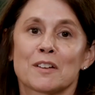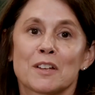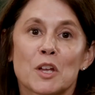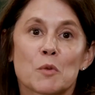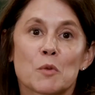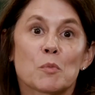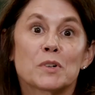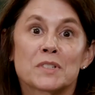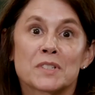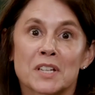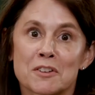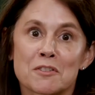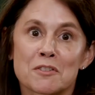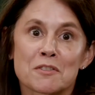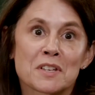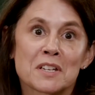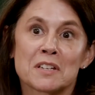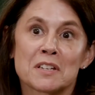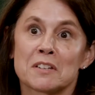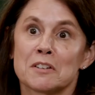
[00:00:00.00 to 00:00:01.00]

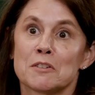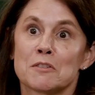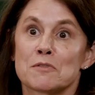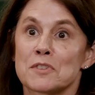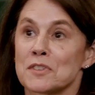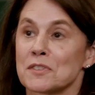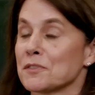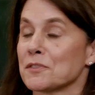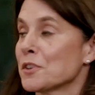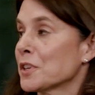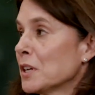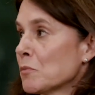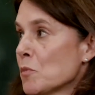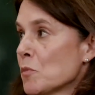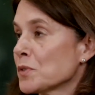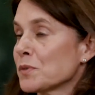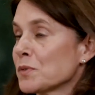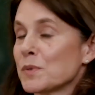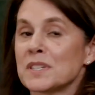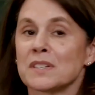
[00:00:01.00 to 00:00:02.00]
particularly, just looking
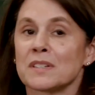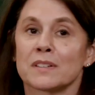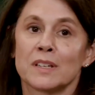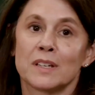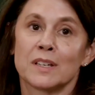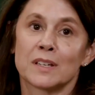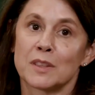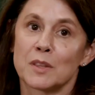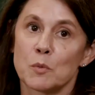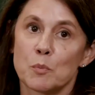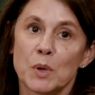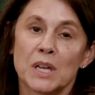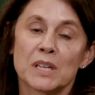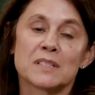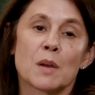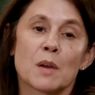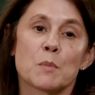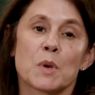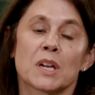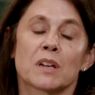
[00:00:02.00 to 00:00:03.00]
most recently at the
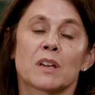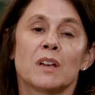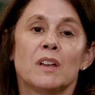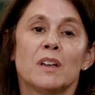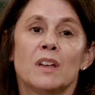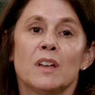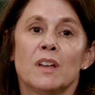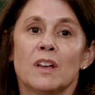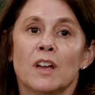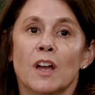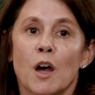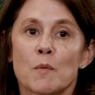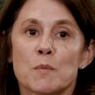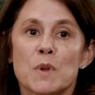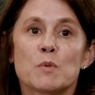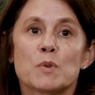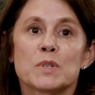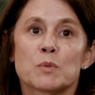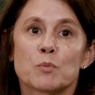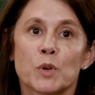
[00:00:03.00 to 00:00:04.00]
pandemic, it
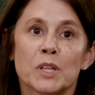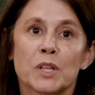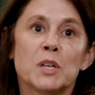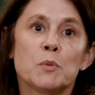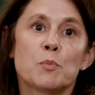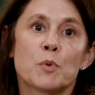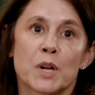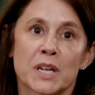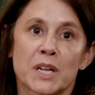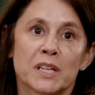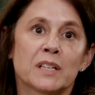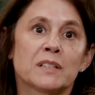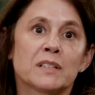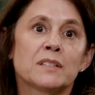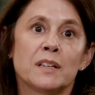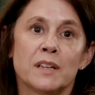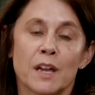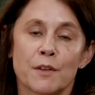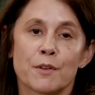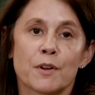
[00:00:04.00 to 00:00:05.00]
was really bringing
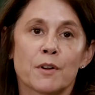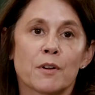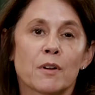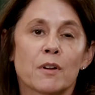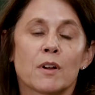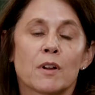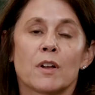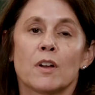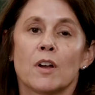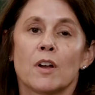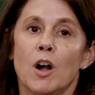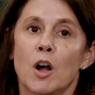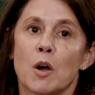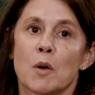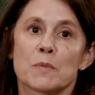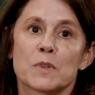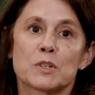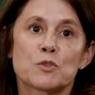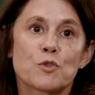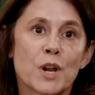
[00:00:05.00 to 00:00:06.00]
together
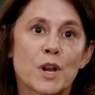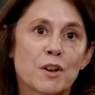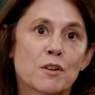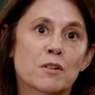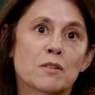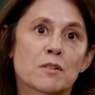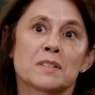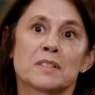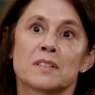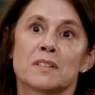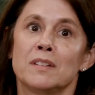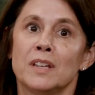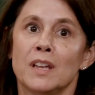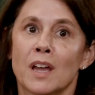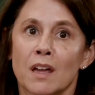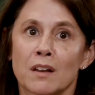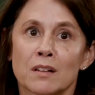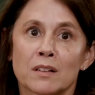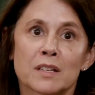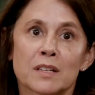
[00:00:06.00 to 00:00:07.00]
the traders, the
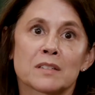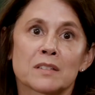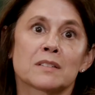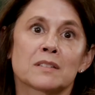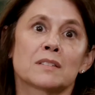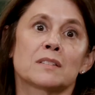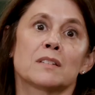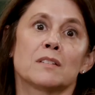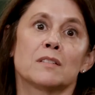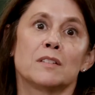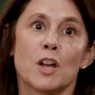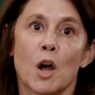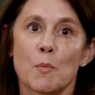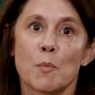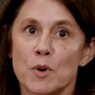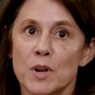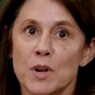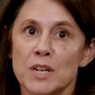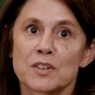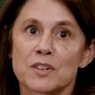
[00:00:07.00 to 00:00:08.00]
analysts, the
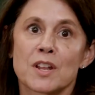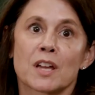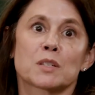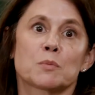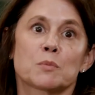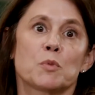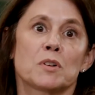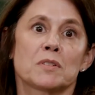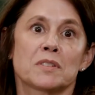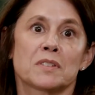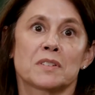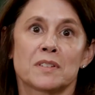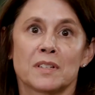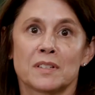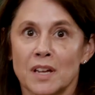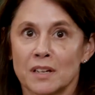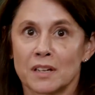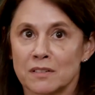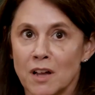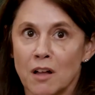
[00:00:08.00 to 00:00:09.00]
operation experts, the
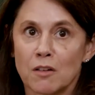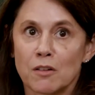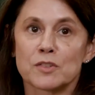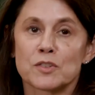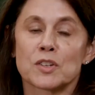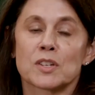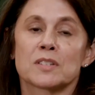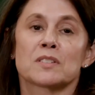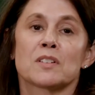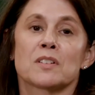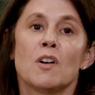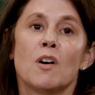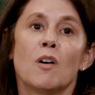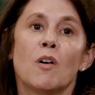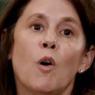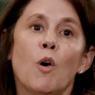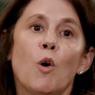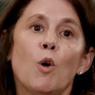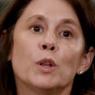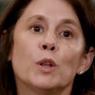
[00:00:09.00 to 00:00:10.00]
technologists,
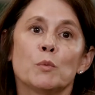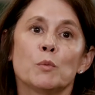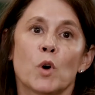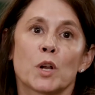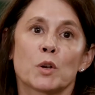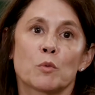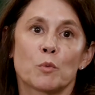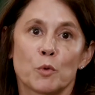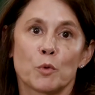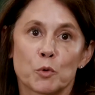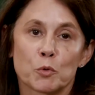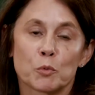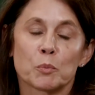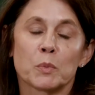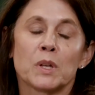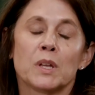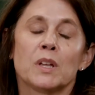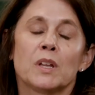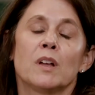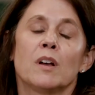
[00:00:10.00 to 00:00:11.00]
all in one room
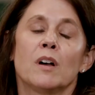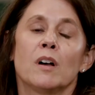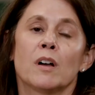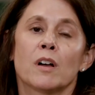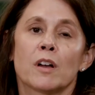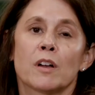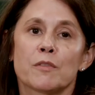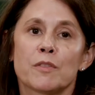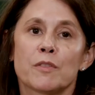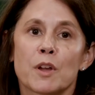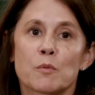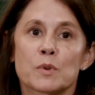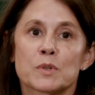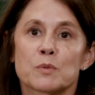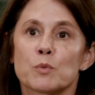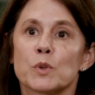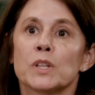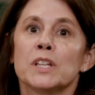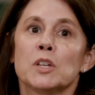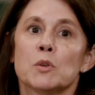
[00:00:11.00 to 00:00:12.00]
that was
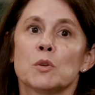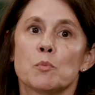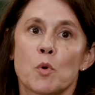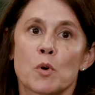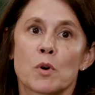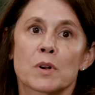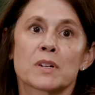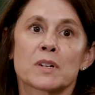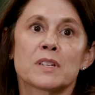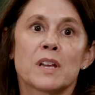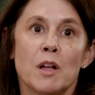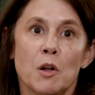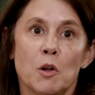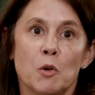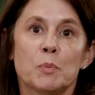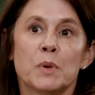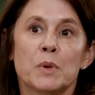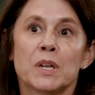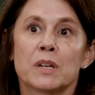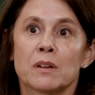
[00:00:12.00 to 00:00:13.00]
really important to
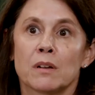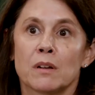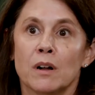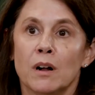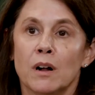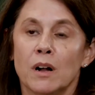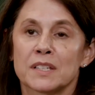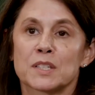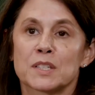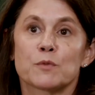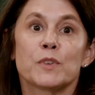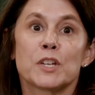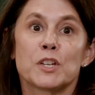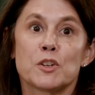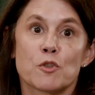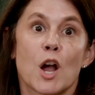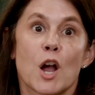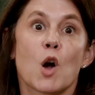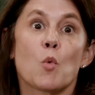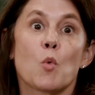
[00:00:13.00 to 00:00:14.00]
helping us figure
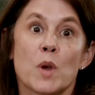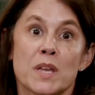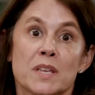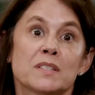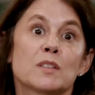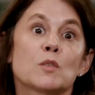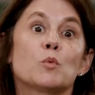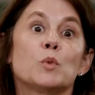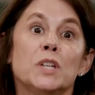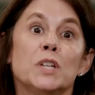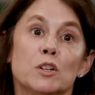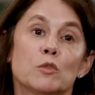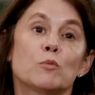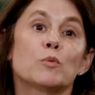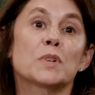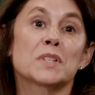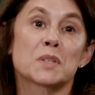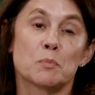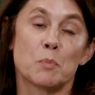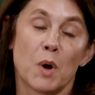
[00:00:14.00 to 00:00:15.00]
out ways that we could
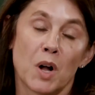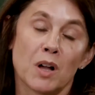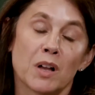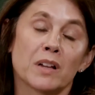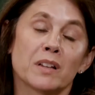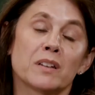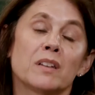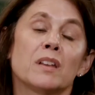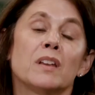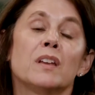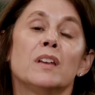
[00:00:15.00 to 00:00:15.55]
respond